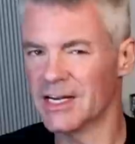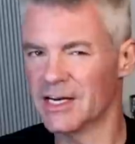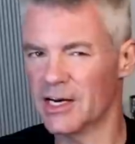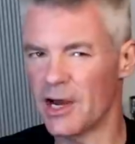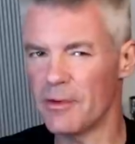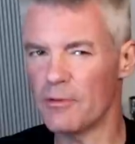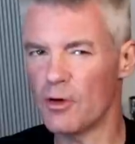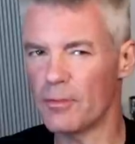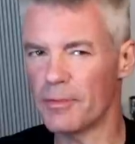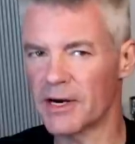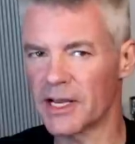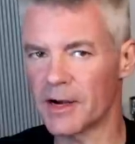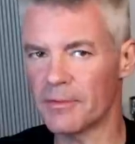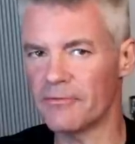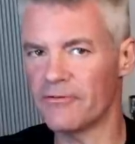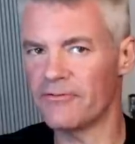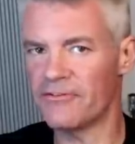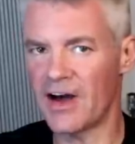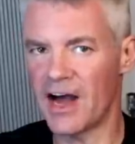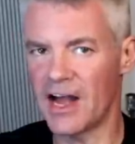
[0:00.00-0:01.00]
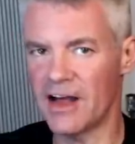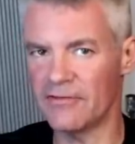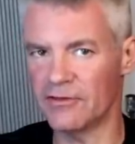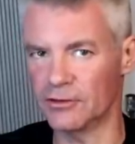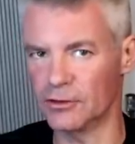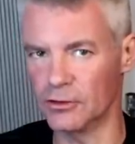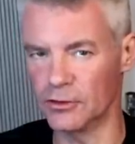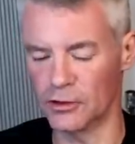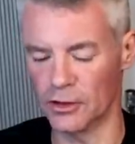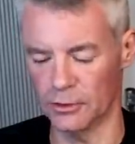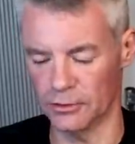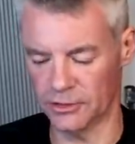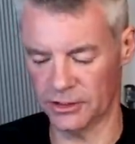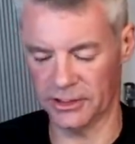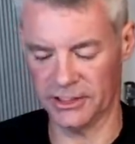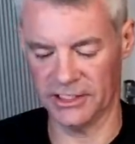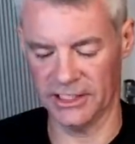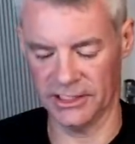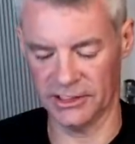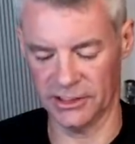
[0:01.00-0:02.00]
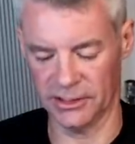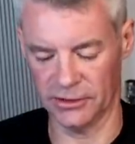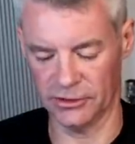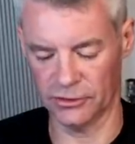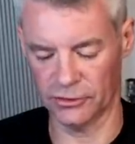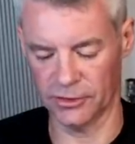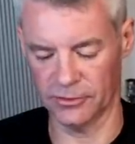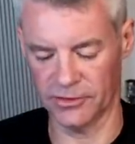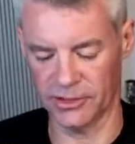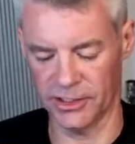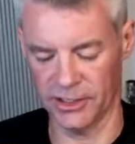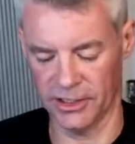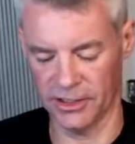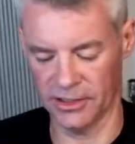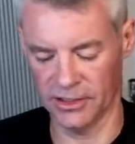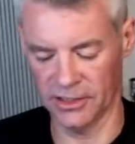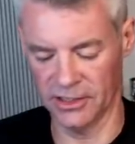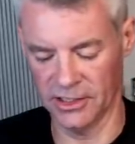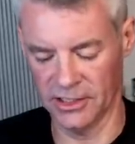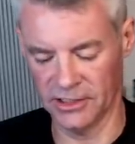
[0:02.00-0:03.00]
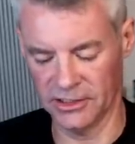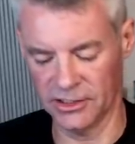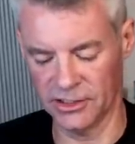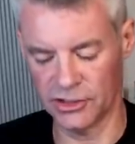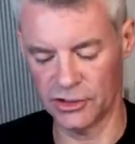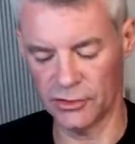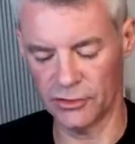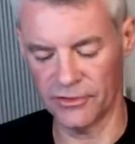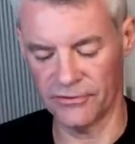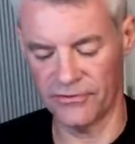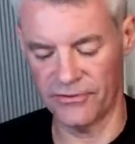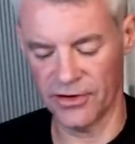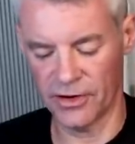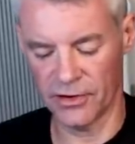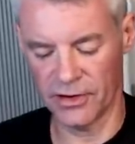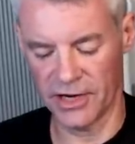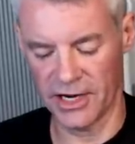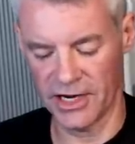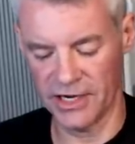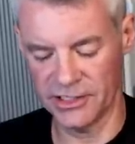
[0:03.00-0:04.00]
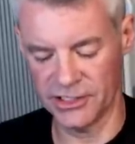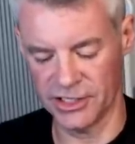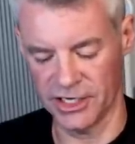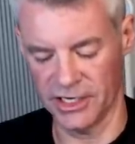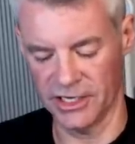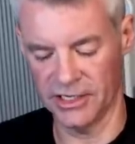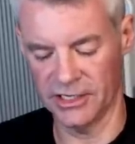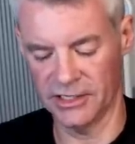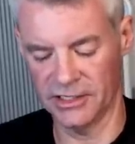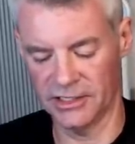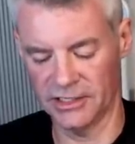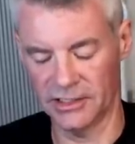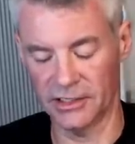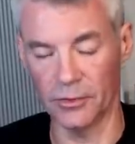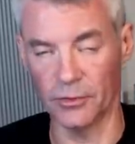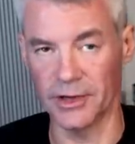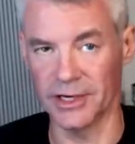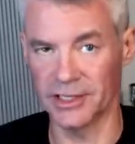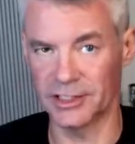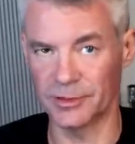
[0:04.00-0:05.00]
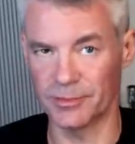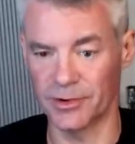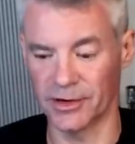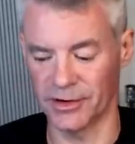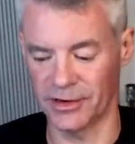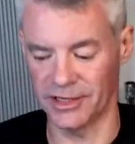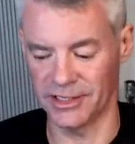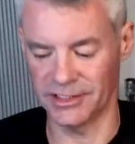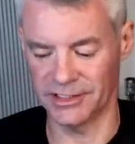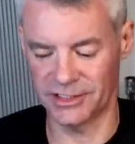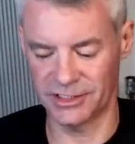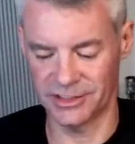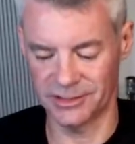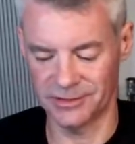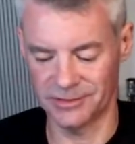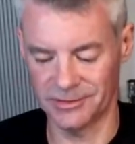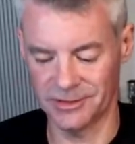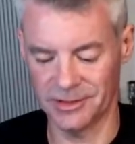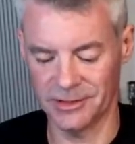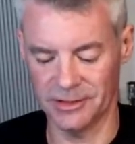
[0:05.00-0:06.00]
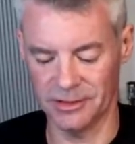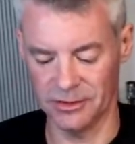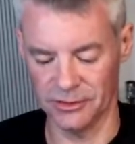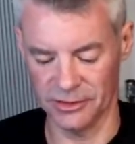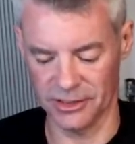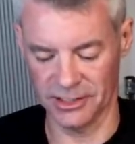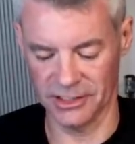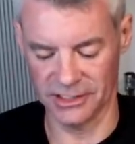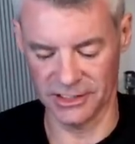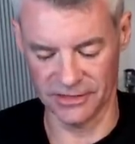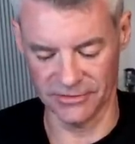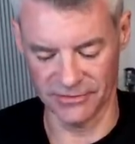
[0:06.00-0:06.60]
Now I'm opening up 5 glucose testing strips here to show the variation that we experience using this